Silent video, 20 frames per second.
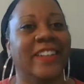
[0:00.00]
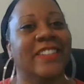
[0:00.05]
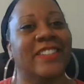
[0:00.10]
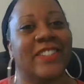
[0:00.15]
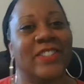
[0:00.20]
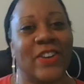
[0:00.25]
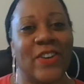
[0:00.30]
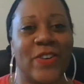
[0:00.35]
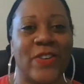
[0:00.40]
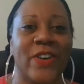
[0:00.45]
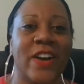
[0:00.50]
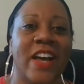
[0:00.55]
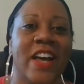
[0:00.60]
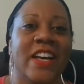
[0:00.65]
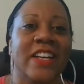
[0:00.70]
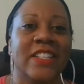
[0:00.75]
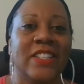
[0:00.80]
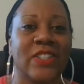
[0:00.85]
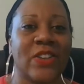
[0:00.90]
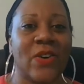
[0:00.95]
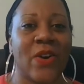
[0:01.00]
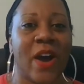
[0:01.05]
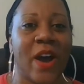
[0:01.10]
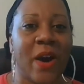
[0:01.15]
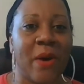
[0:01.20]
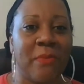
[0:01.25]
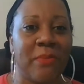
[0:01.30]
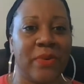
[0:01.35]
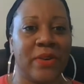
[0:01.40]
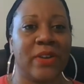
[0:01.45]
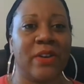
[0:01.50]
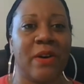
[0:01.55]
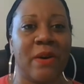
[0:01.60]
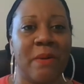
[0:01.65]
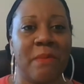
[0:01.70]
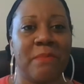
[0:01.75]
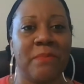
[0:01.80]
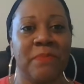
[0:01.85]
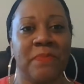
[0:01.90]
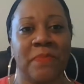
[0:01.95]
so so helping
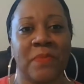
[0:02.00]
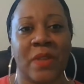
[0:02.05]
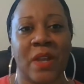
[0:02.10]
them